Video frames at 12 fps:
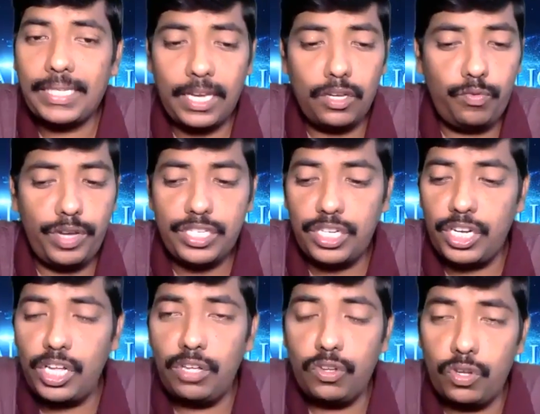is which
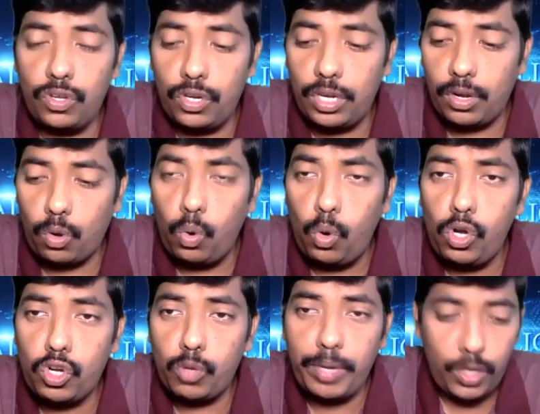rule
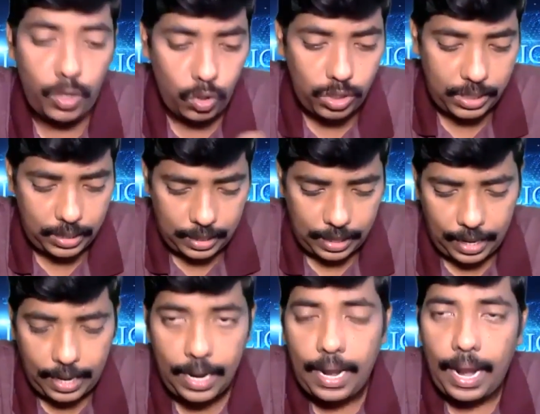to be used
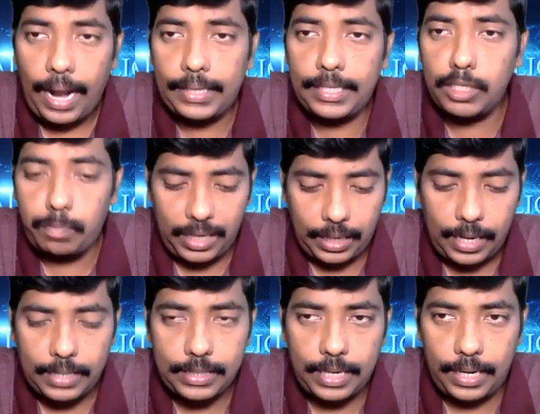at this
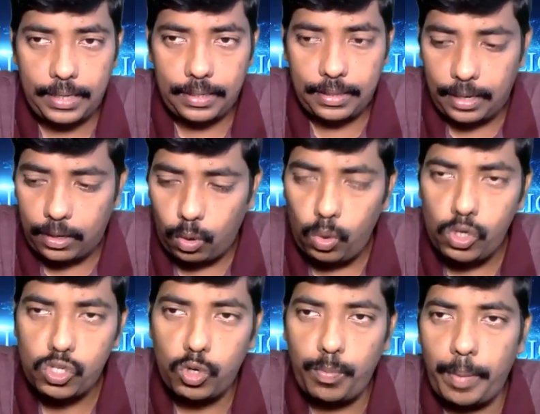particular state, that rule
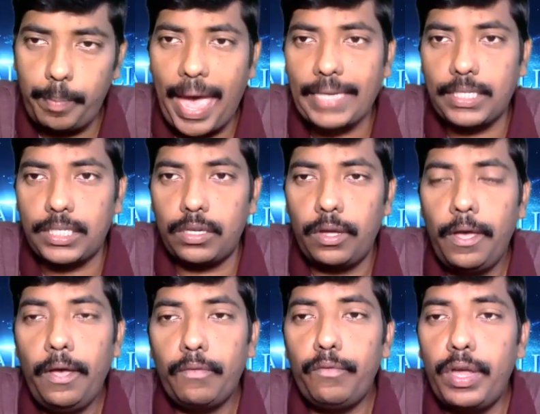should be matched.
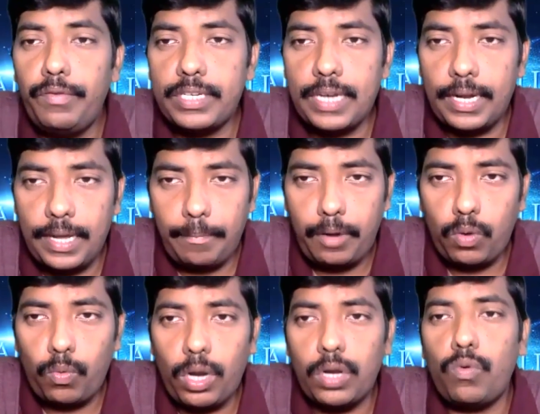Where we study about
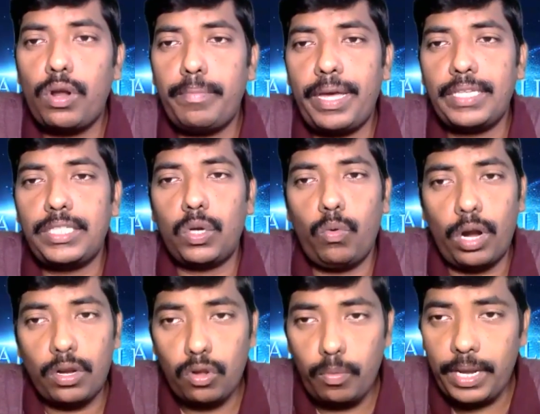one-to-one matching,
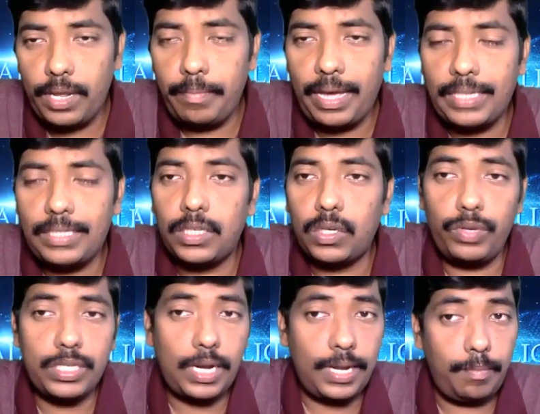one-to-many matching, we
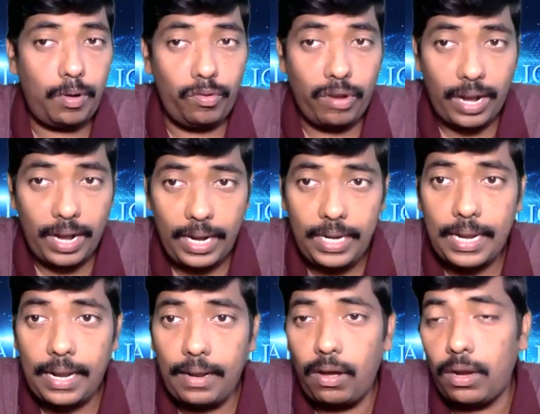study about REAT
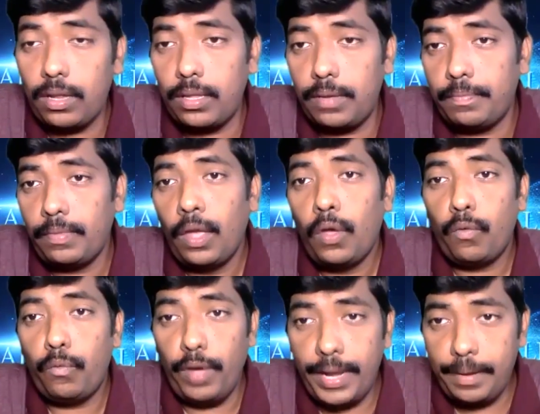algorithm,
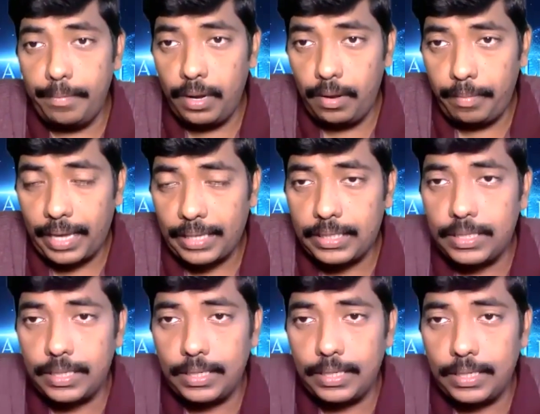variable
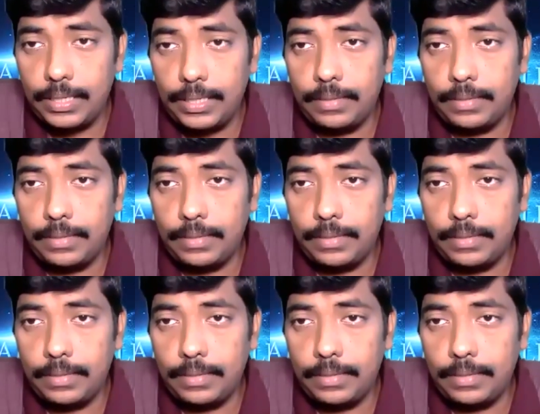matching,